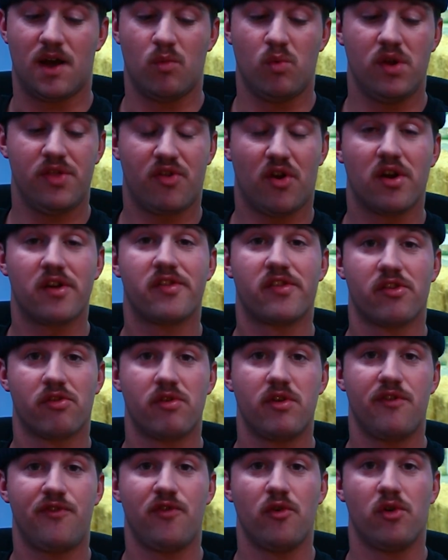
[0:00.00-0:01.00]
with
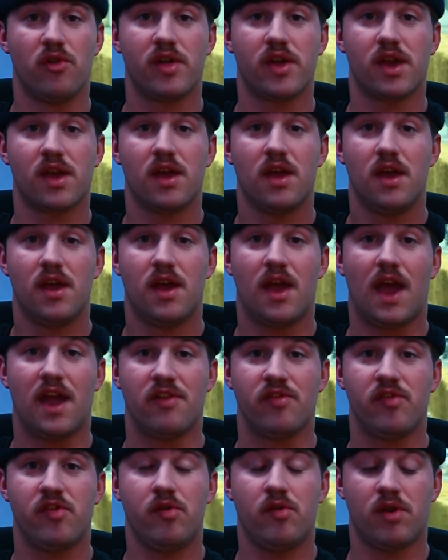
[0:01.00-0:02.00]
auxiliary fueling
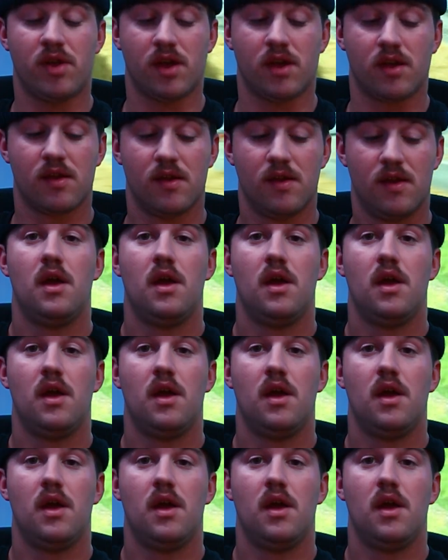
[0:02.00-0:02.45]
and tuning.